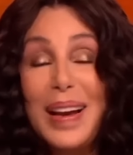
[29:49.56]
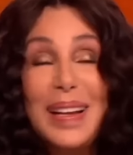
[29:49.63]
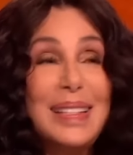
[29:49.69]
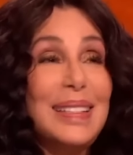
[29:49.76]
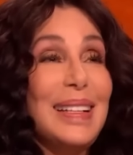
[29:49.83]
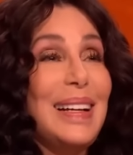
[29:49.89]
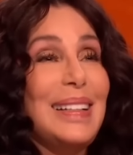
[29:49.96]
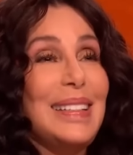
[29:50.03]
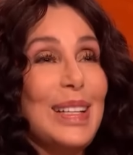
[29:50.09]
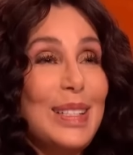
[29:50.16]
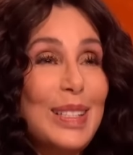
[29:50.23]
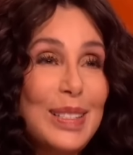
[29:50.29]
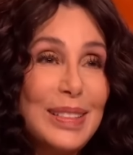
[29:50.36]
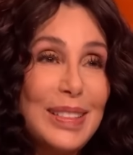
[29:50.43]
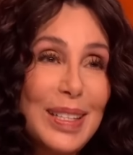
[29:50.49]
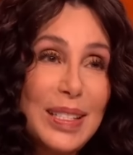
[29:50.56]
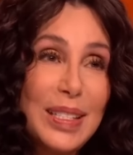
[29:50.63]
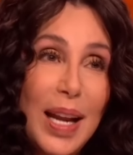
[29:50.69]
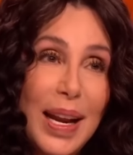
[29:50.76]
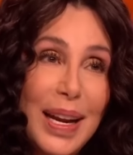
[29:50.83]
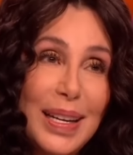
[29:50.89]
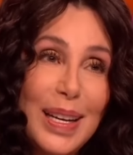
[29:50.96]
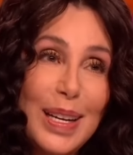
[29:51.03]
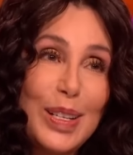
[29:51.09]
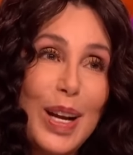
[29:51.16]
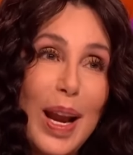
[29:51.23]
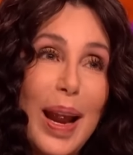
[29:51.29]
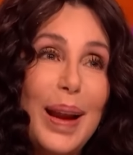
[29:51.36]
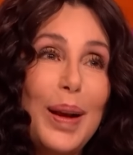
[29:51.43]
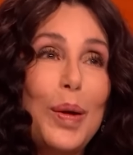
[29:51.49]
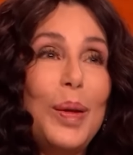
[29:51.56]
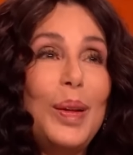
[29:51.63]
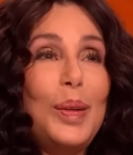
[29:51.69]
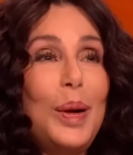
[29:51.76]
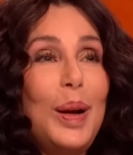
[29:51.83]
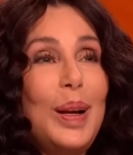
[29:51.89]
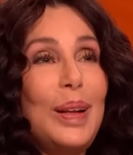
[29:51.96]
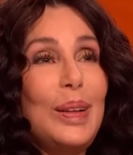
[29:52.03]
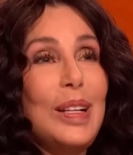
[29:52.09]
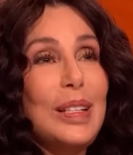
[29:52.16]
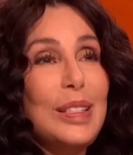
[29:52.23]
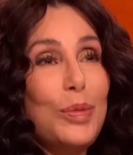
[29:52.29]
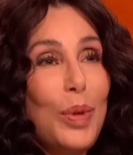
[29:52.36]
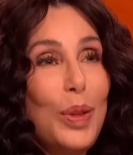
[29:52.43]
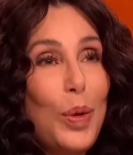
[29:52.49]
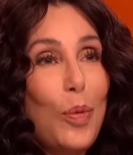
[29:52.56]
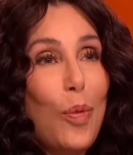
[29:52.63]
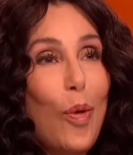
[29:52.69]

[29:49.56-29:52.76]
Just taken to jail, just with a